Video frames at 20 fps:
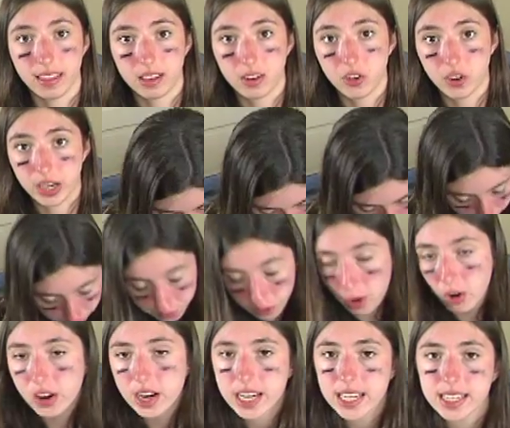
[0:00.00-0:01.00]
tree.
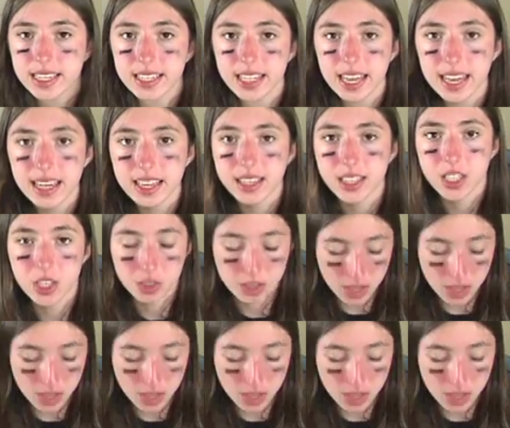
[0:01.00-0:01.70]
Forest scenes. You